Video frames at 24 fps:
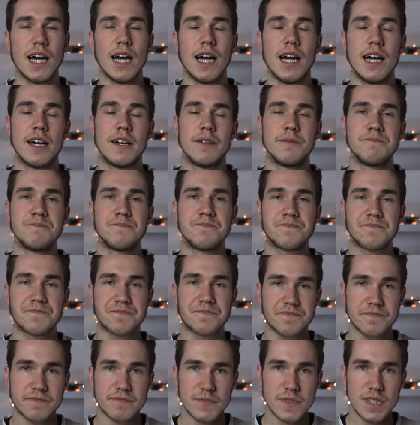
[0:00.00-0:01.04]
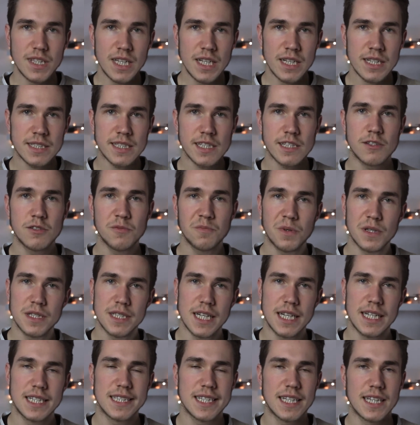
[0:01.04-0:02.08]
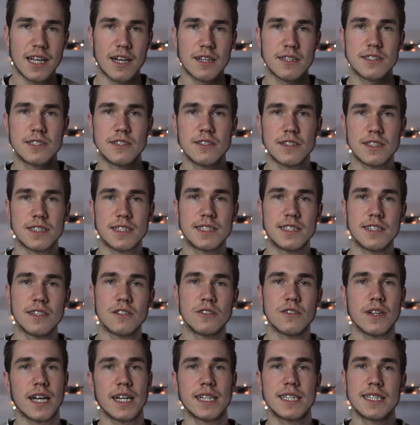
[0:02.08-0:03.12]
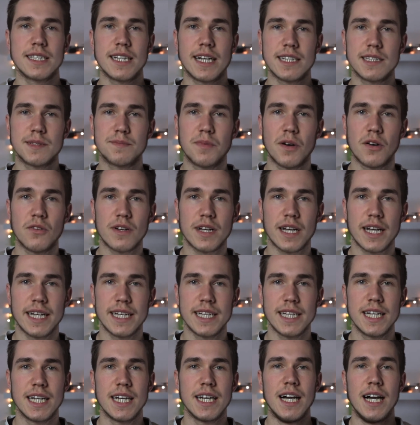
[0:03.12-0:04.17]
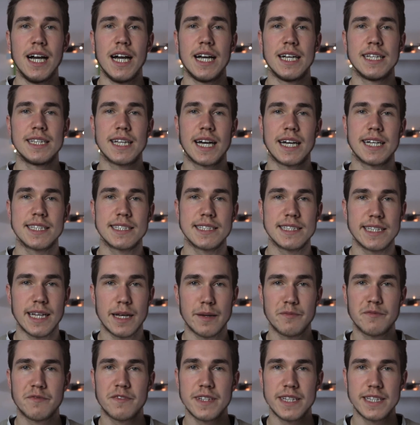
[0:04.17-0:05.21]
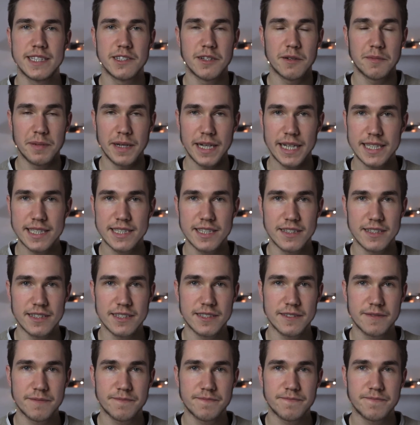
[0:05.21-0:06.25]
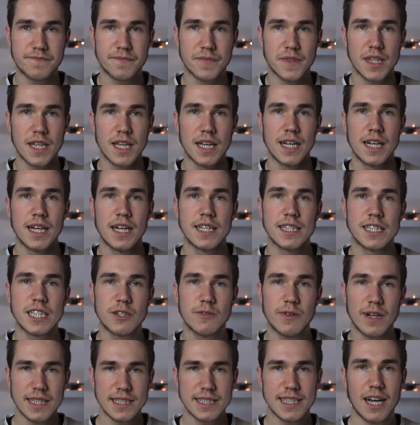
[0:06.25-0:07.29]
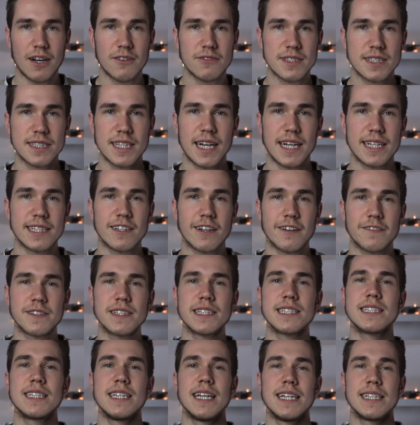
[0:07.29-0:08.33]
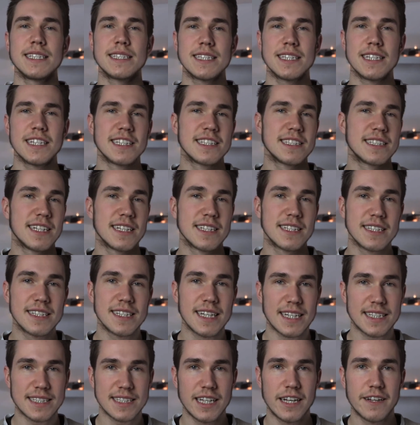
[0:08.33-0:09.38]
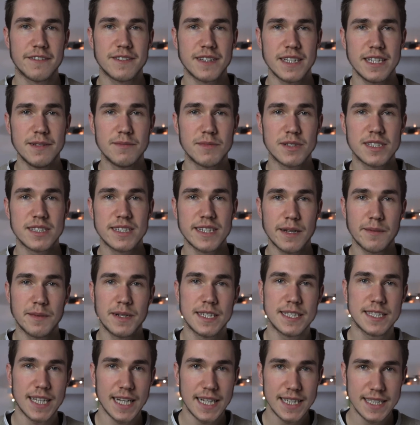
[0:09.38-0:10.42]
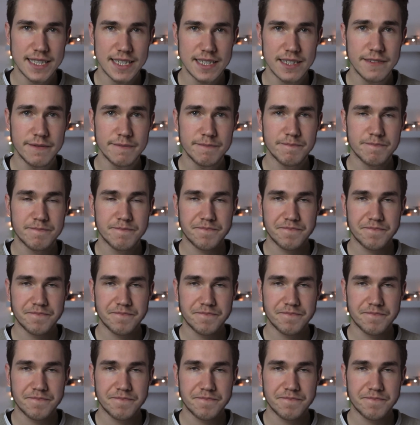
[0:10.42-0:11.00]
the 2.8 allows you still to get a nice bokeh and nice depth in your pictures. The one downside of this lens is that it doesn't have image stabilization,